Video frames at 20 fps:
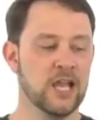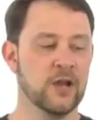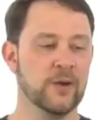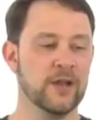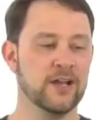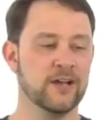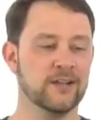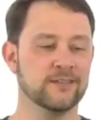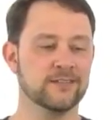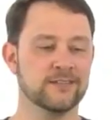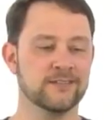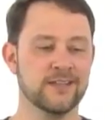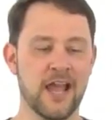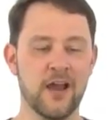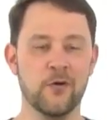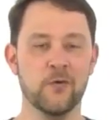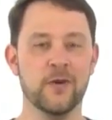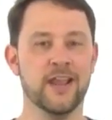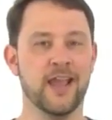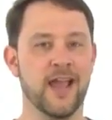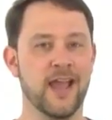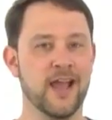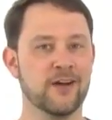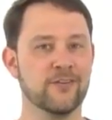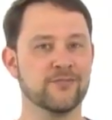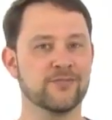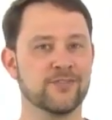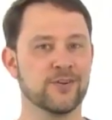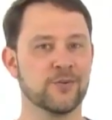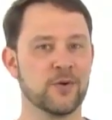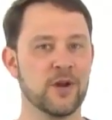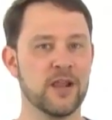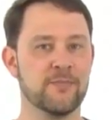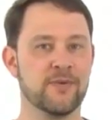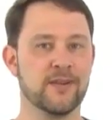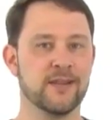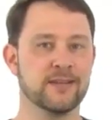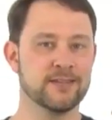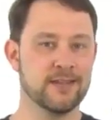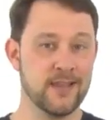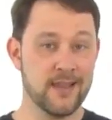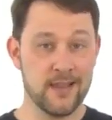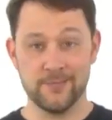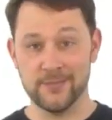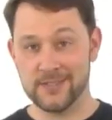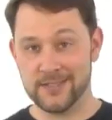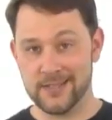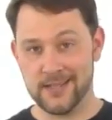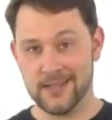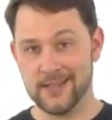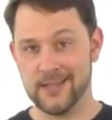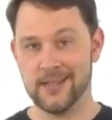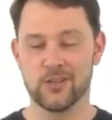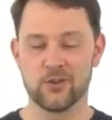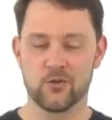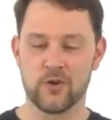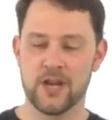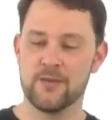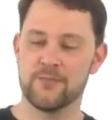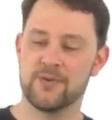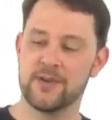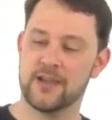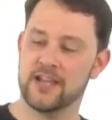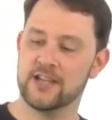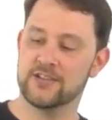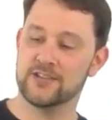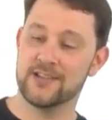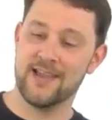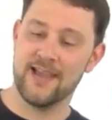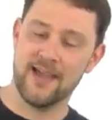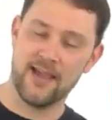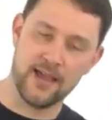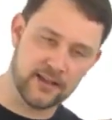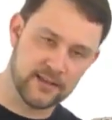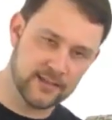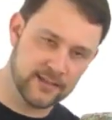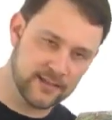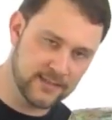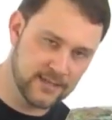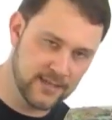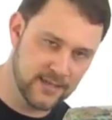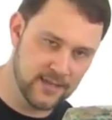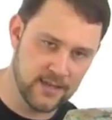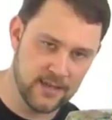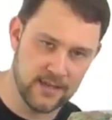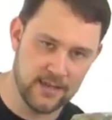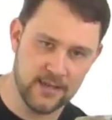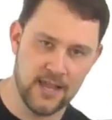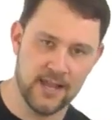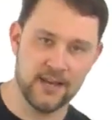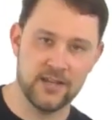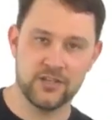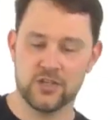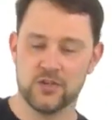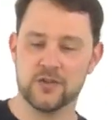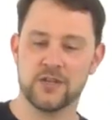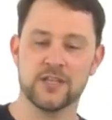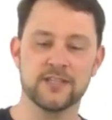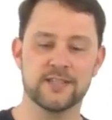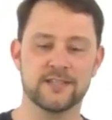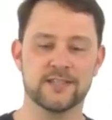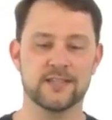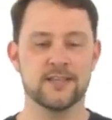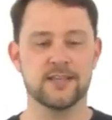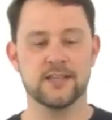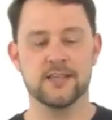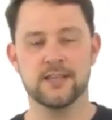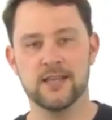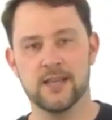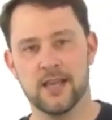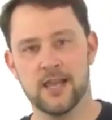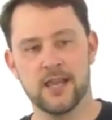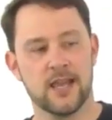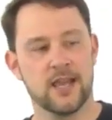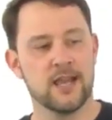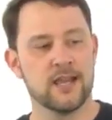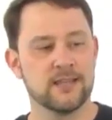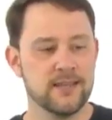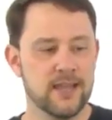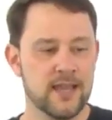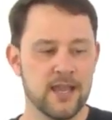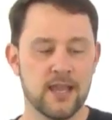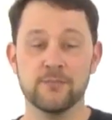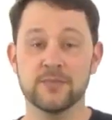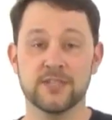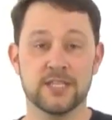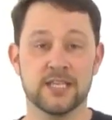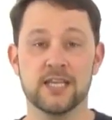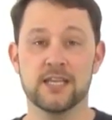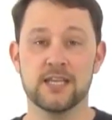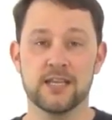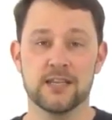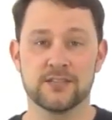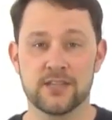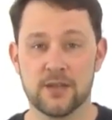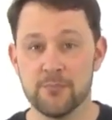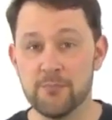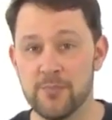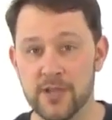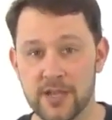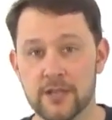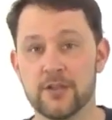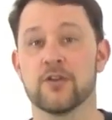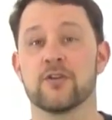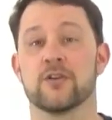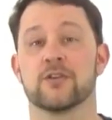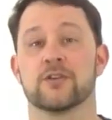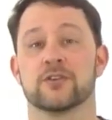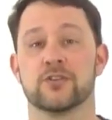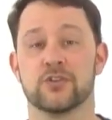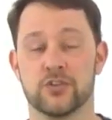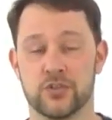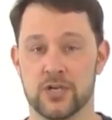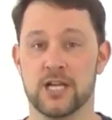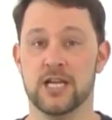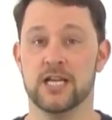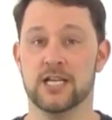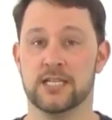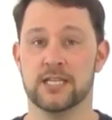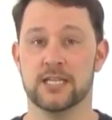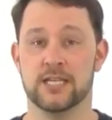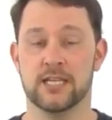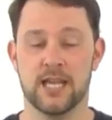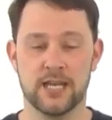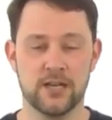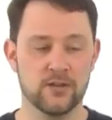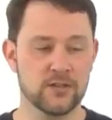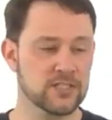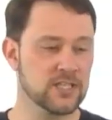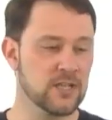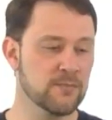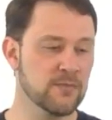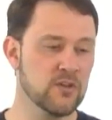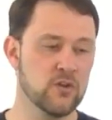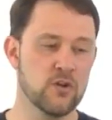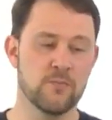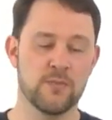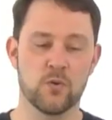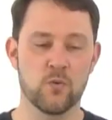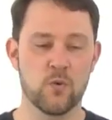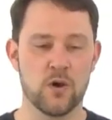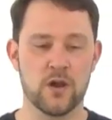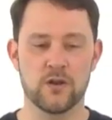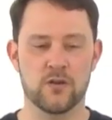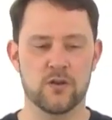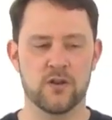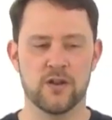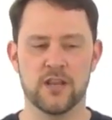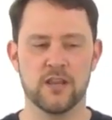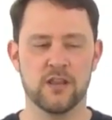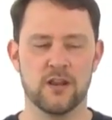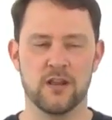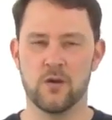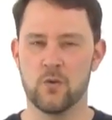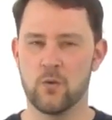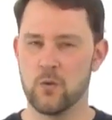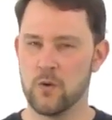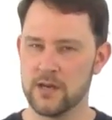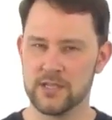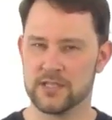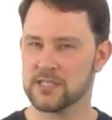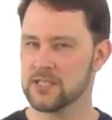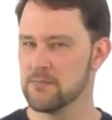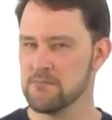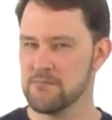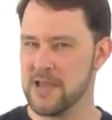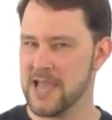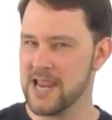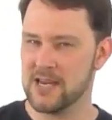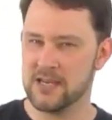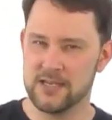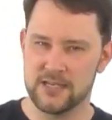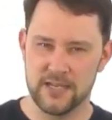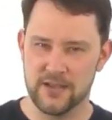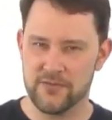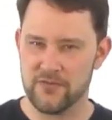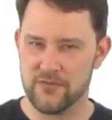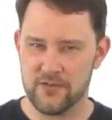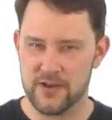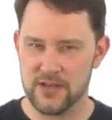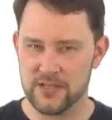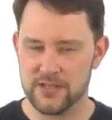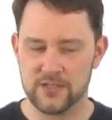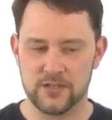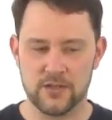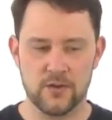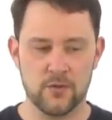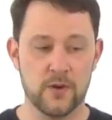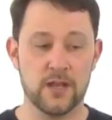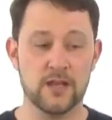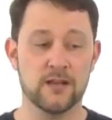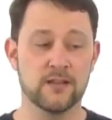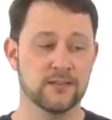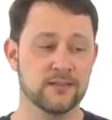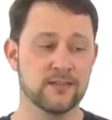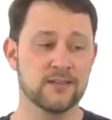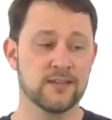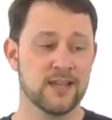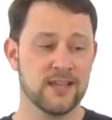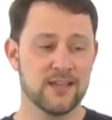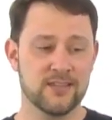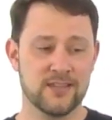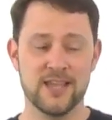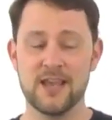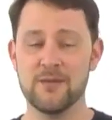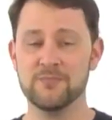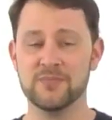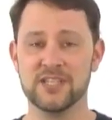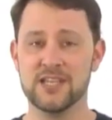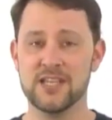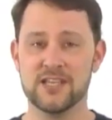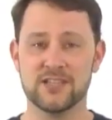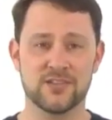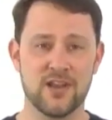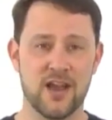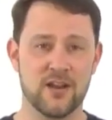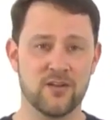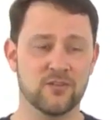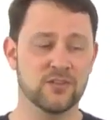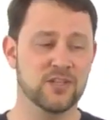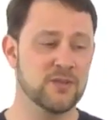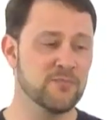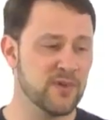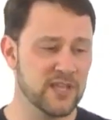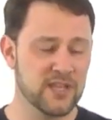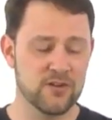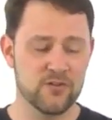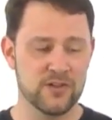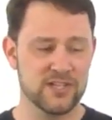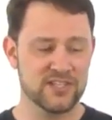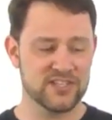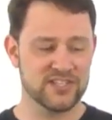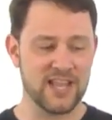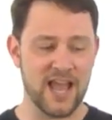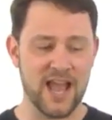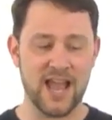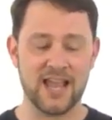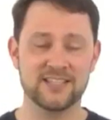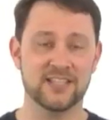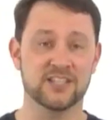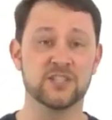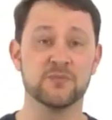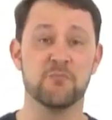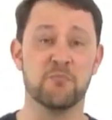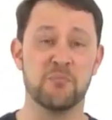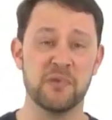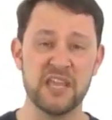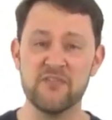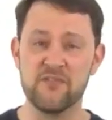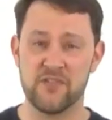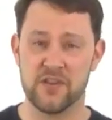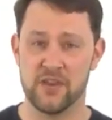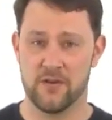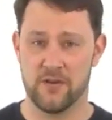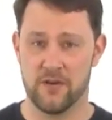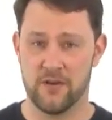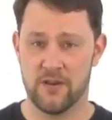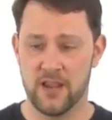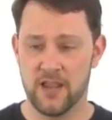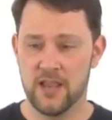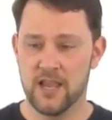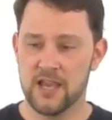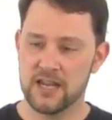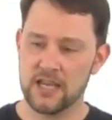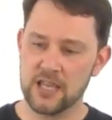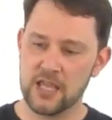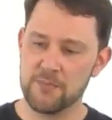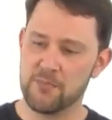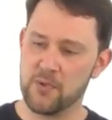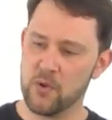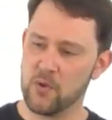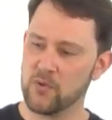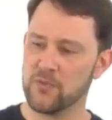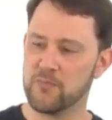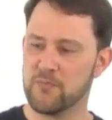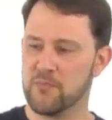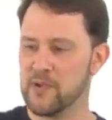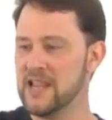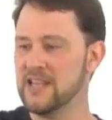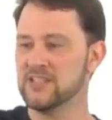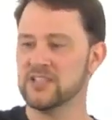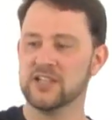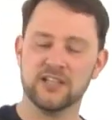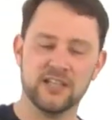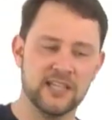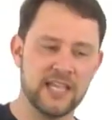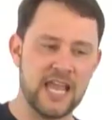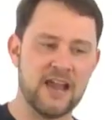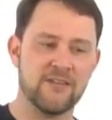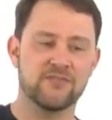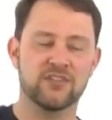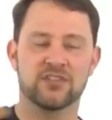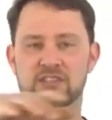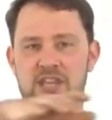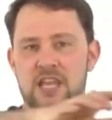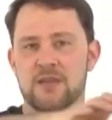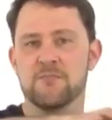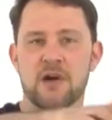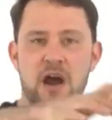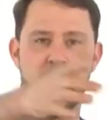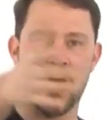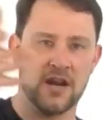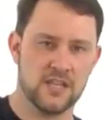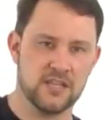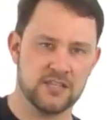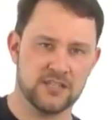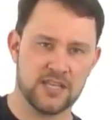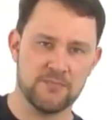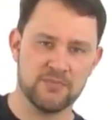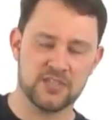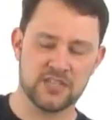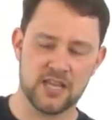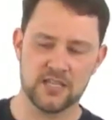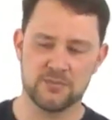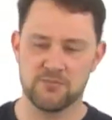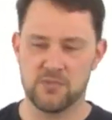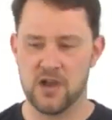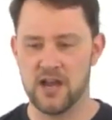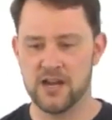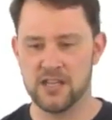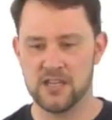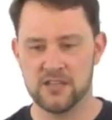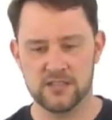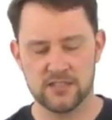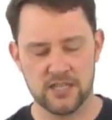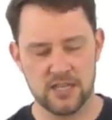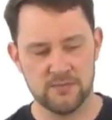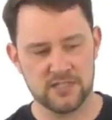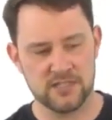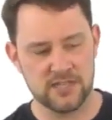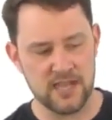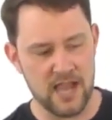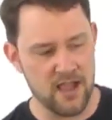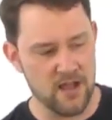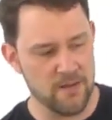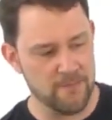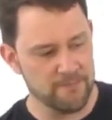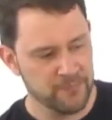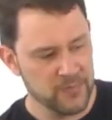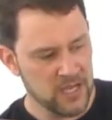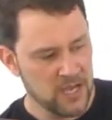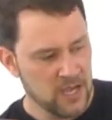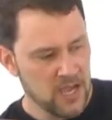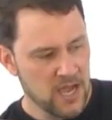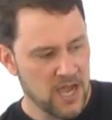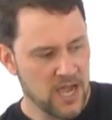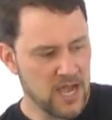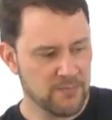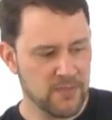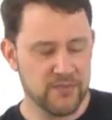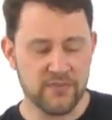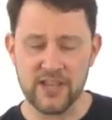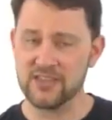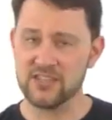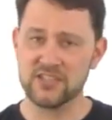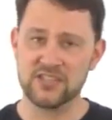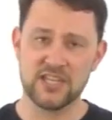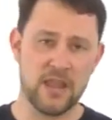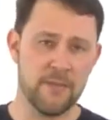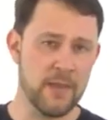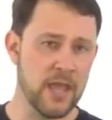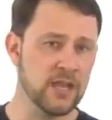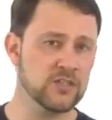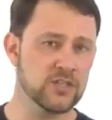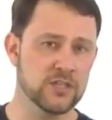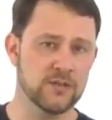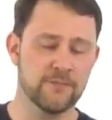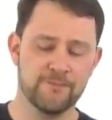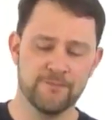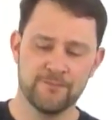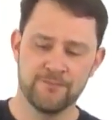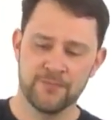Well, now we have the Rampage MT and the Rampage XT. And as you can see, the MT is a bigger truck. I know some of you have been wondering, you know, what is the main difference? Well, the MT is not only bigger in size, it's beefier. Now, they both basically have the same body, same size body, same style. They've got the same engine.